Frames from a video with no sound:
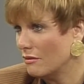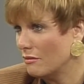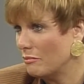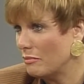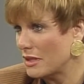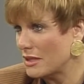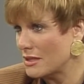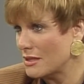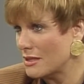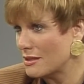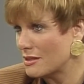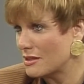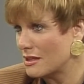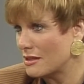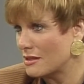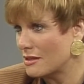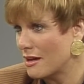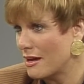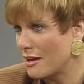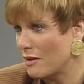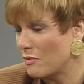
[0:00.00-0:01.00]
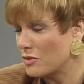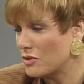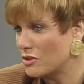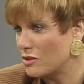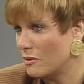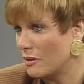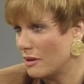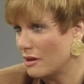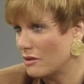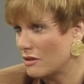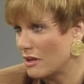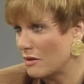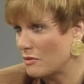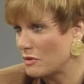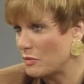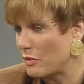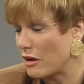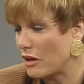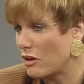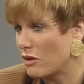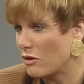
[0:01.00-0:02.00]
business that Dinah was doing. Dinah was
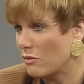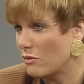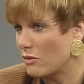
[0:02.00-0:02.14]
bringing